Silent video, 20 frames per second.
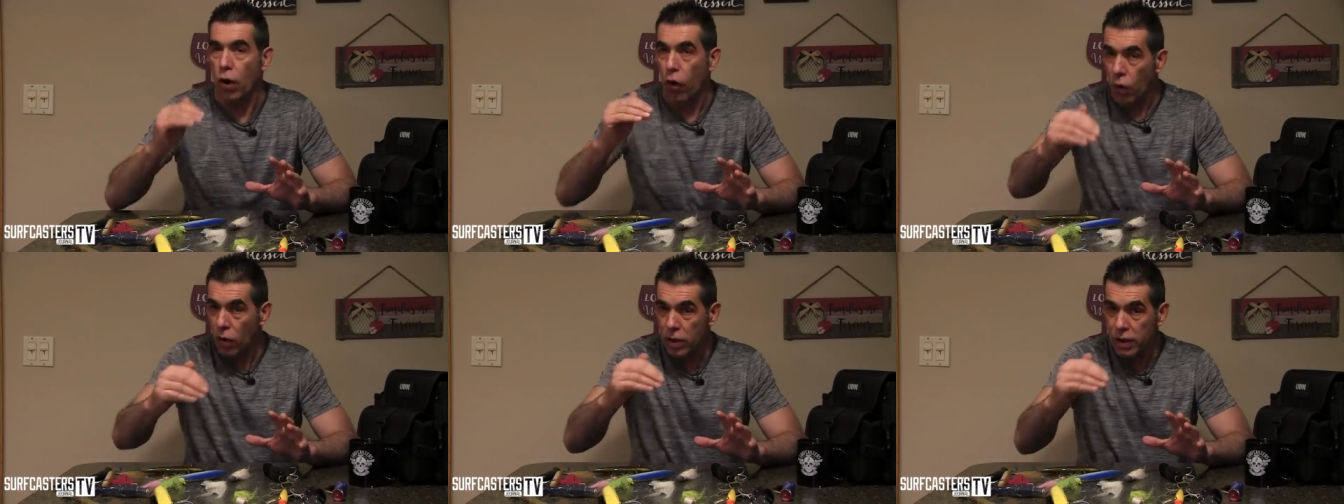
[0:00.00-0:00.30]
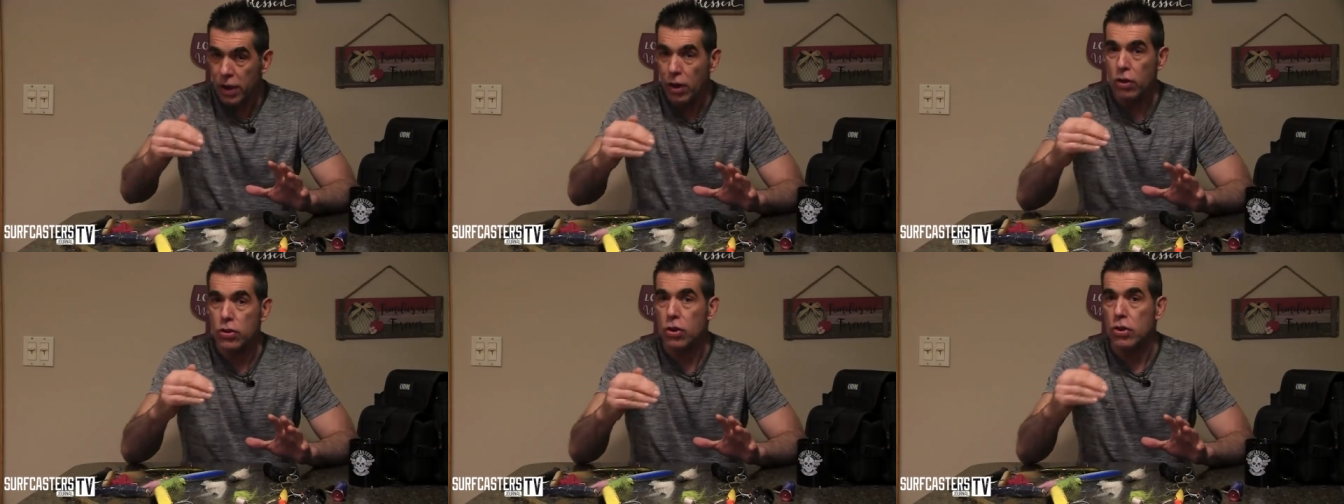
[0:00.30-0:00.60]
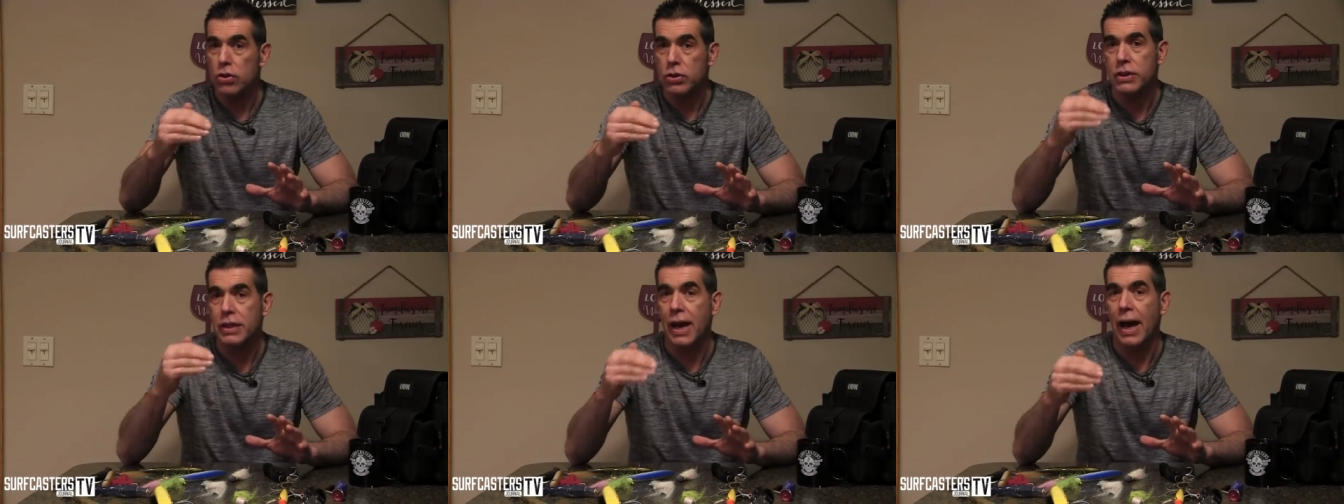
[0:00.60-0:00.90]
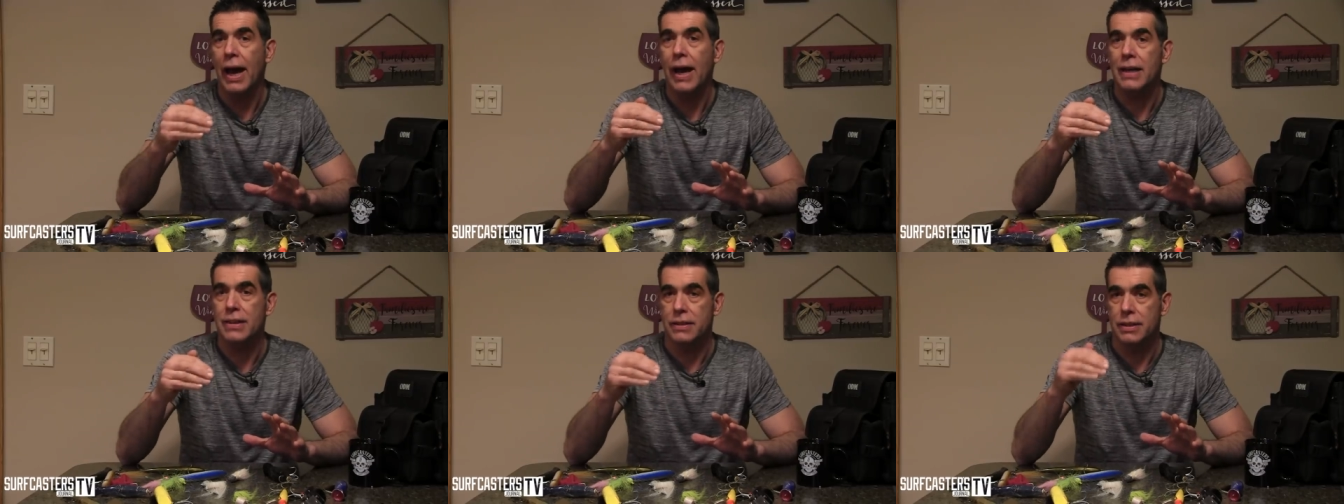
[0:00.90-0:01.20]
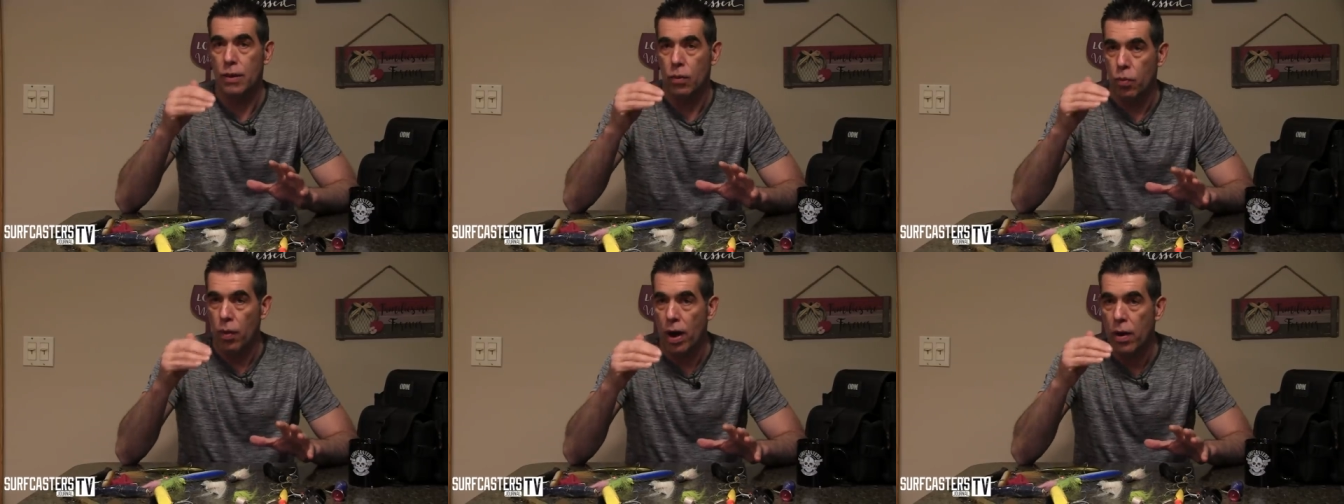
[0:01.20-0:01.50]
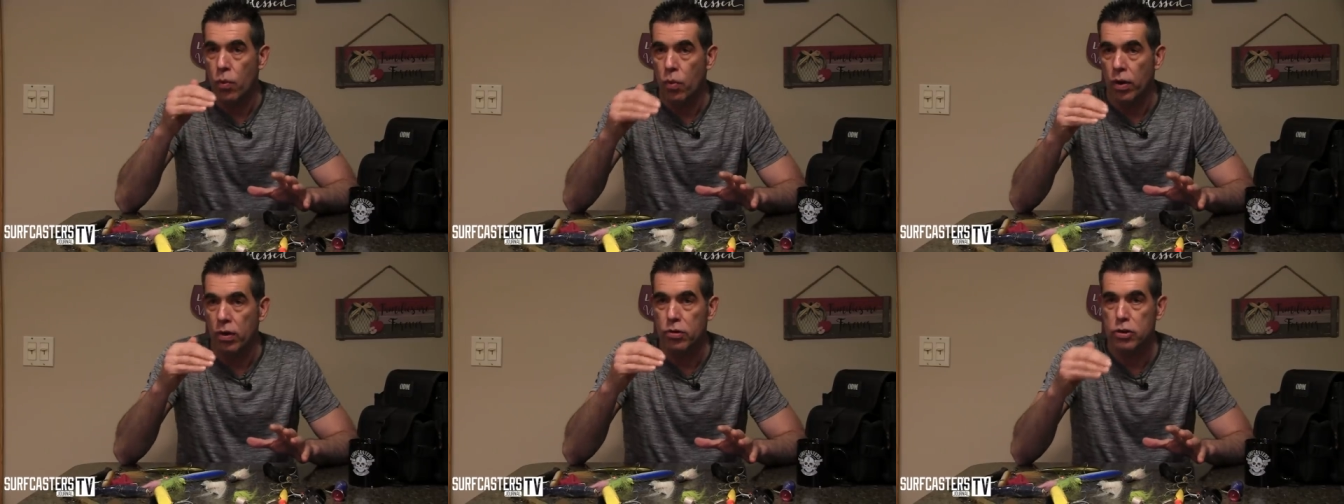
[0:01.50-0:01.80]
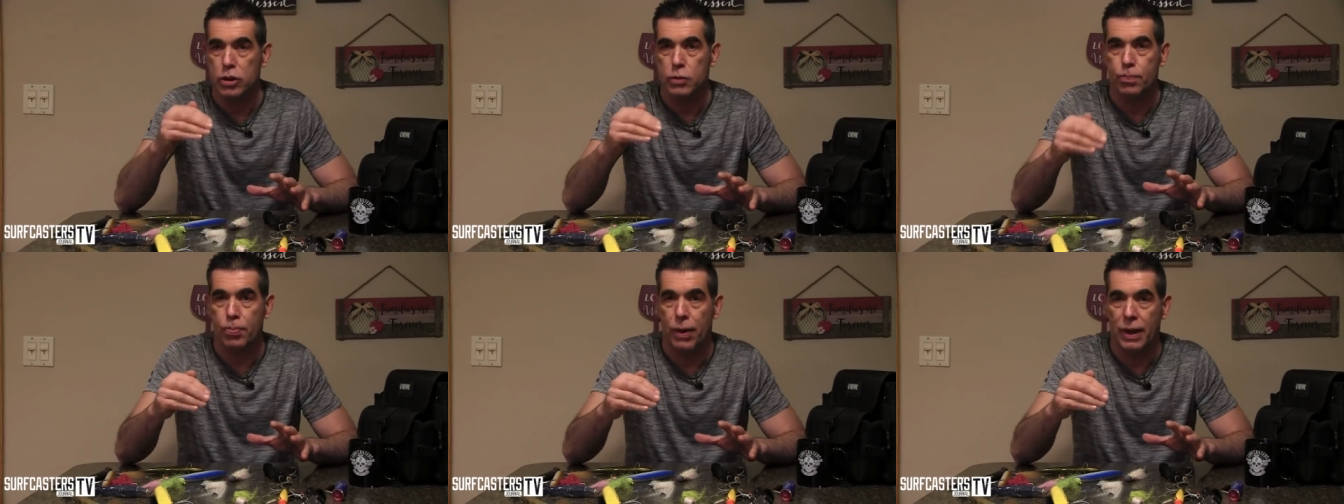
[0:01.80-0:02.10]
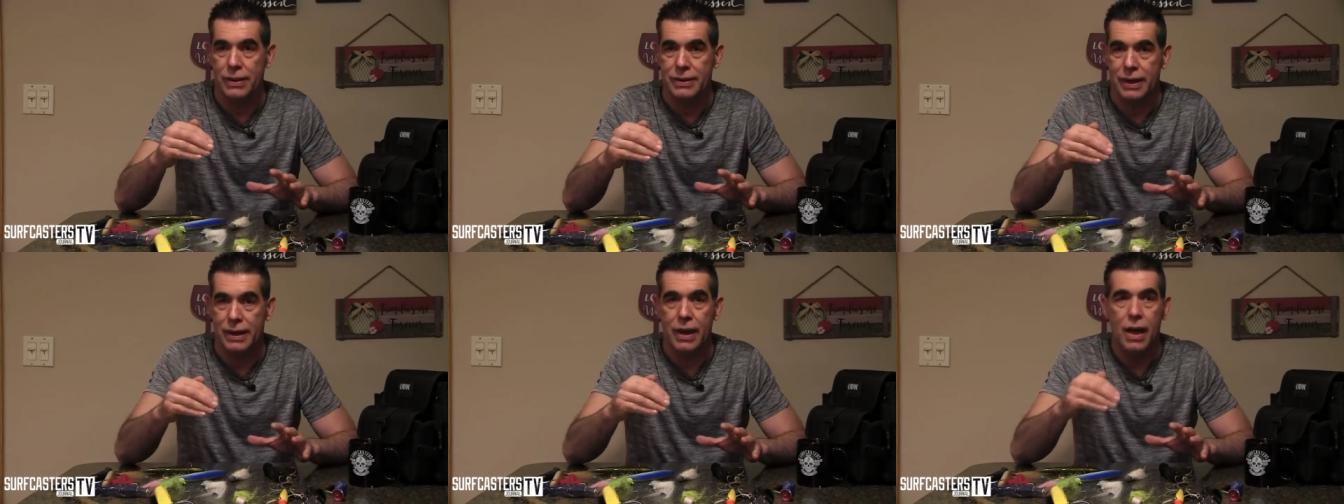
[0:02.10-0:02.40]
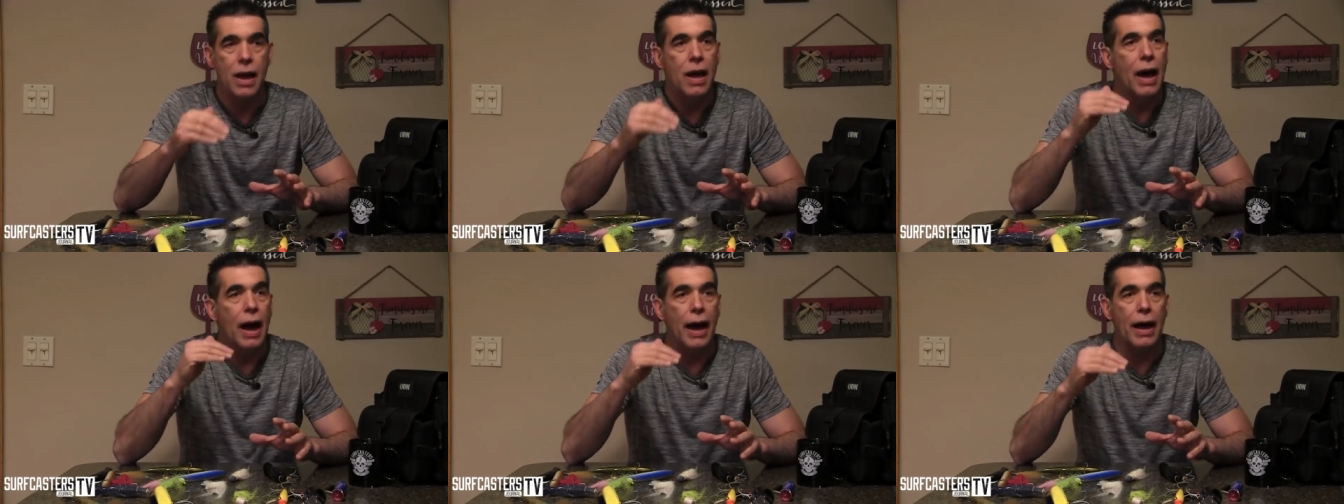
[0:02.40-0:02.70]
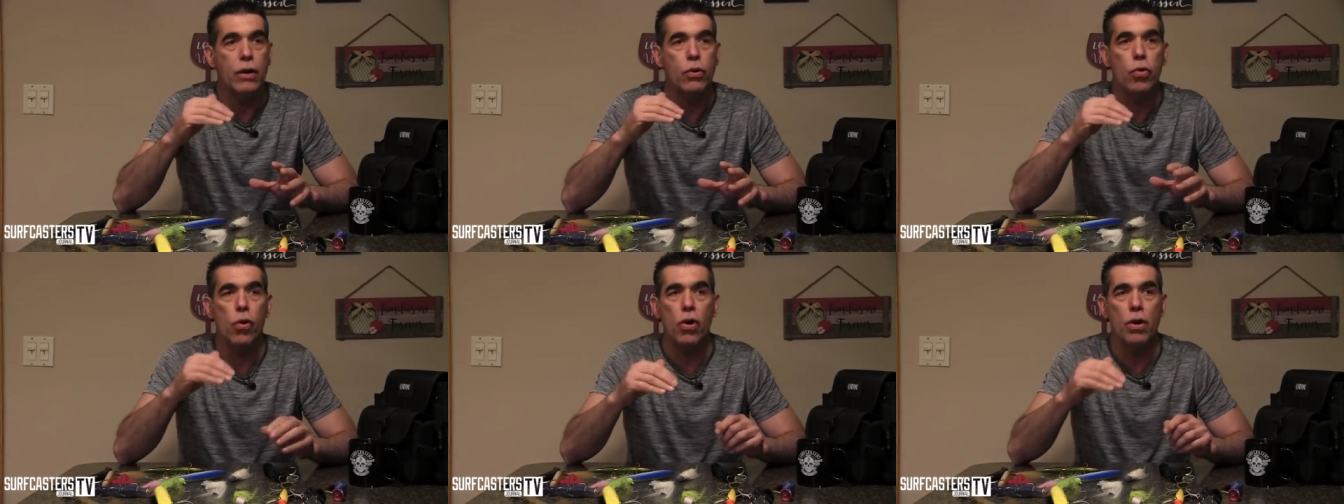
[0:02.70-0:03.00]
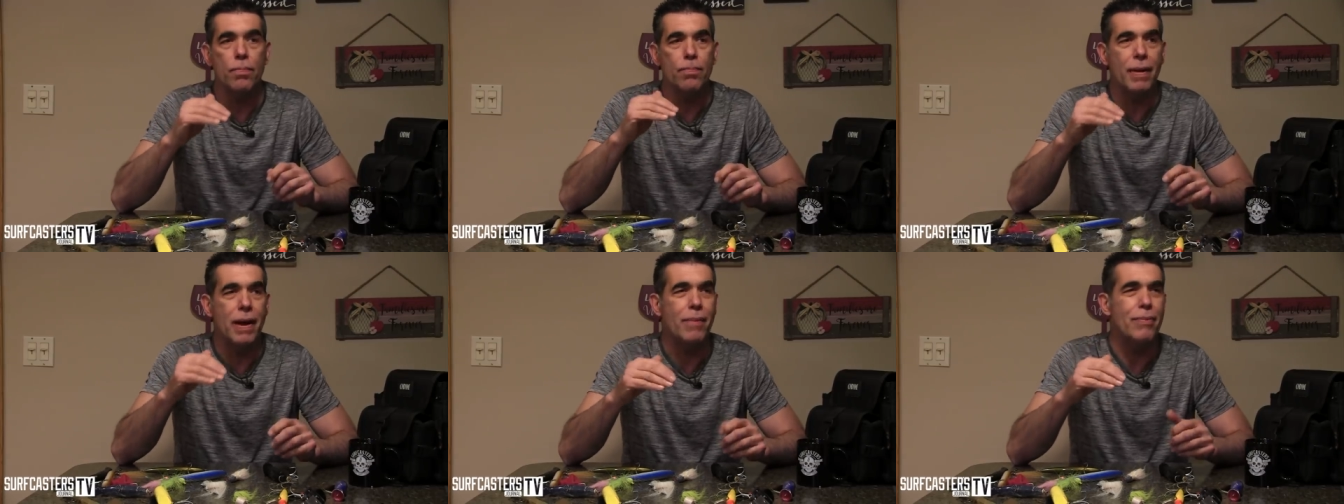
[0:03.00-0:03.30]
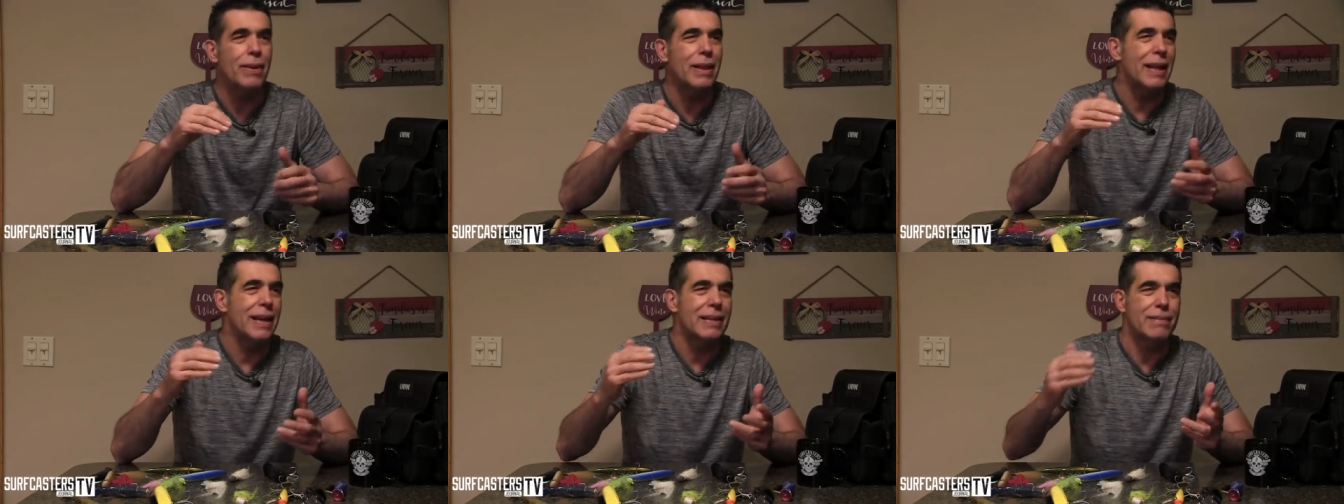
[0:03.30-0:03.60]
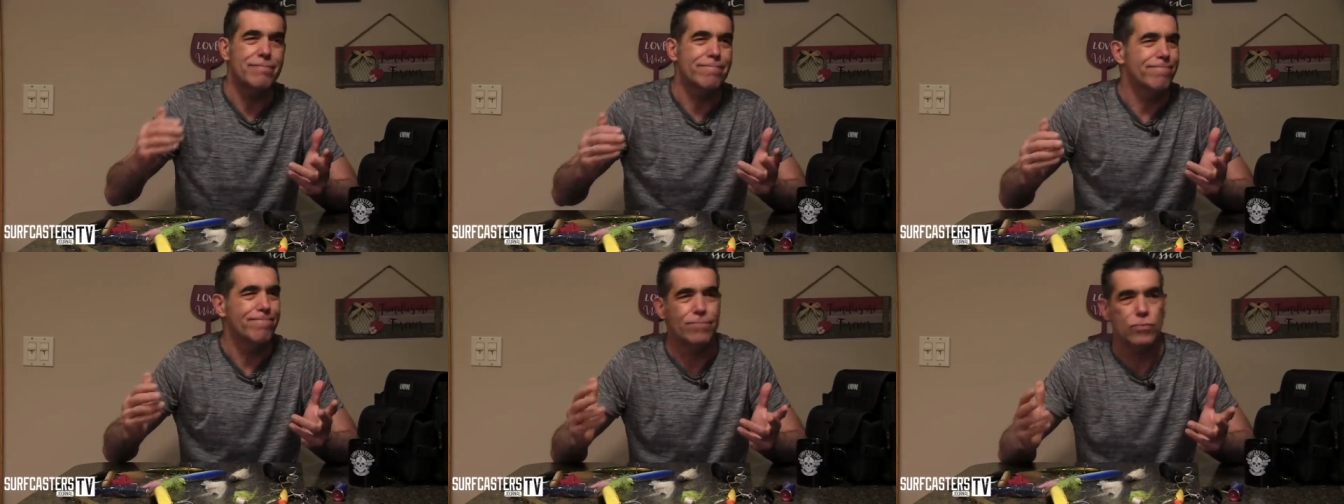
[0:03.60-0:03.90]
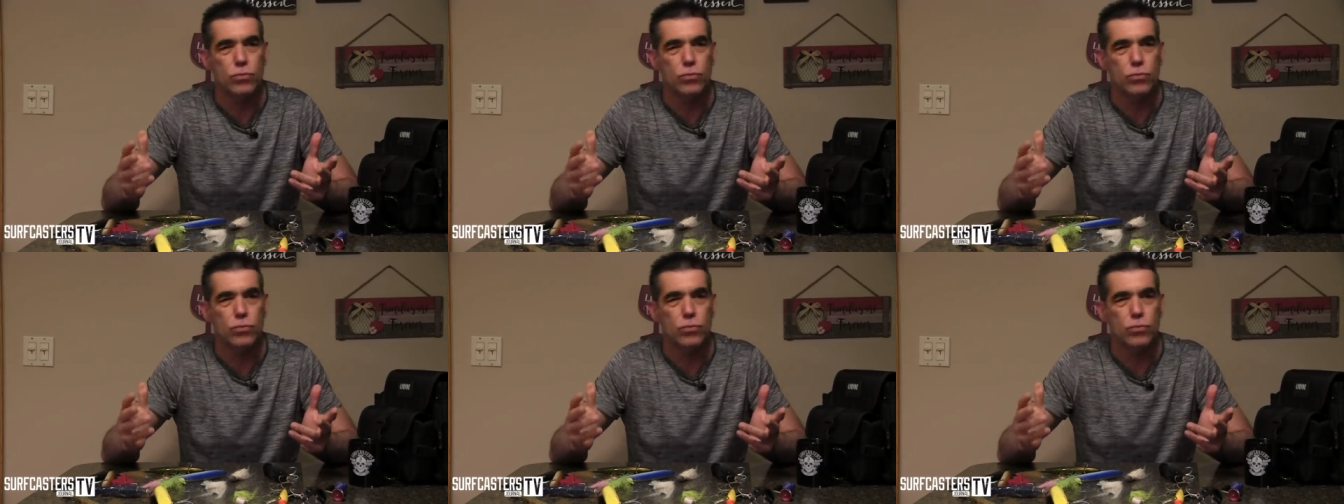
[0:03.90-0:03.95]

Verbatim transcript: only on those casts that white water was present, I caught maybe like